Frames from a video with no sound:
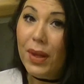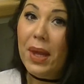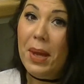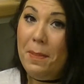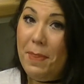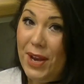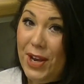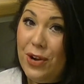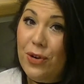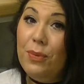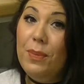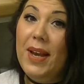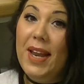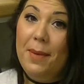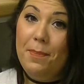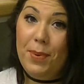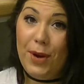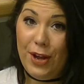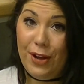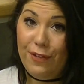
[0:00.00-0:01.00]
But
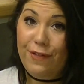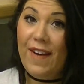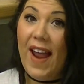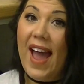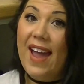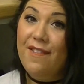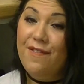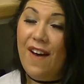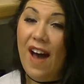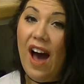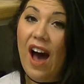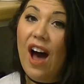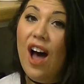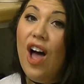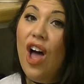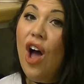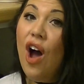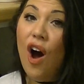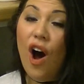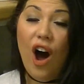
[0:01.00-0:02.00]
normally blue flavour,
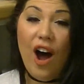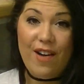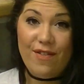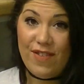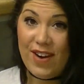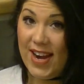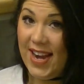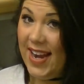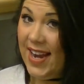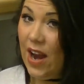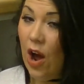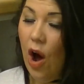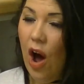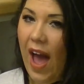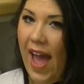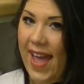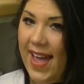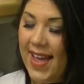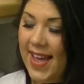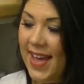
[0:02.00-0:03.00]
I really
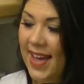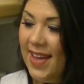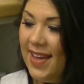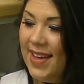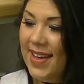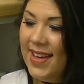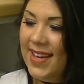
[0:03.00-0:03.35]
like.